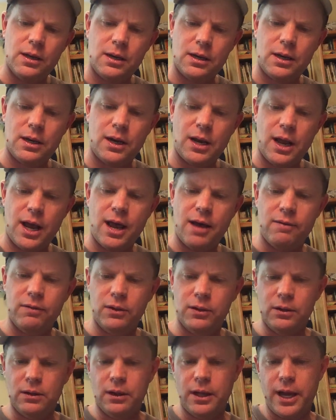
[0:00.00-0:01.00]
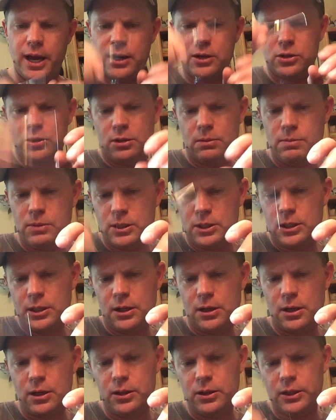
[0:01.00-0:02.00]
kind of have a little extra
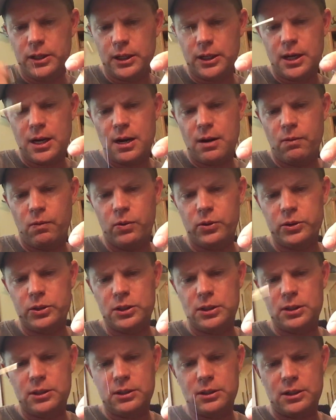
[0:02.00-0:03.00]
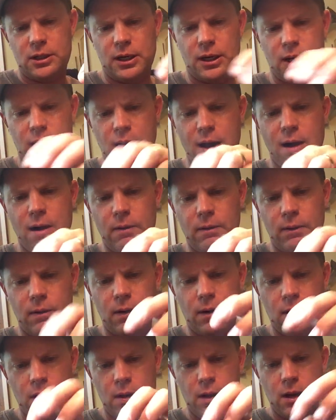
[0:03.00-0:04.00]
material that kind of will stick out,
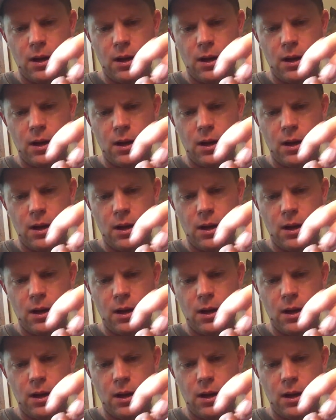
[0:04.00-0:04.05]
and